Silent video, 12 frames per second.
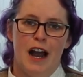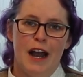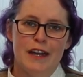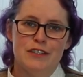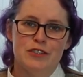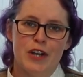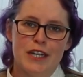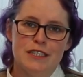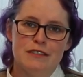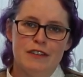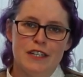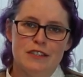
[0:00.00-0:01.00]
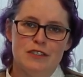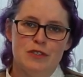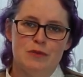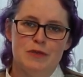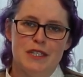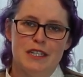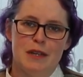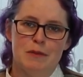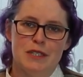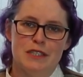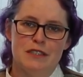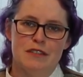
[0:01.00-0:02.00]
I tried to find zoomed in
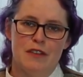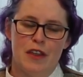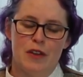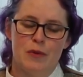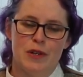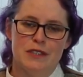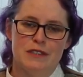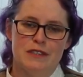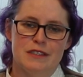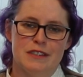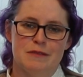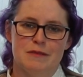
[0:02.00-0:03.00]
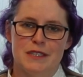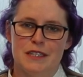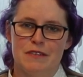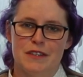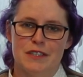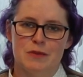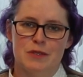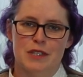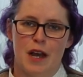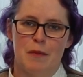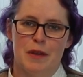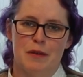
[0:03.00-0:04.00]
images of other ones to see if this was
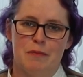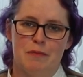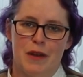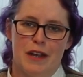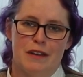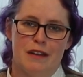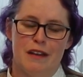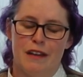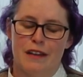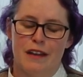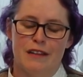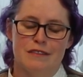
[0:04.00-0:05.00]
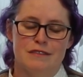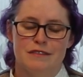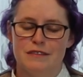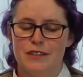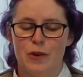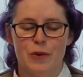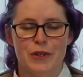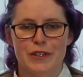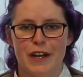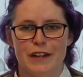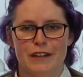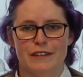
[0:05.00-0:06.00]
common, but again, no real
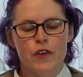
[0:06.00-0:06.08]
luck.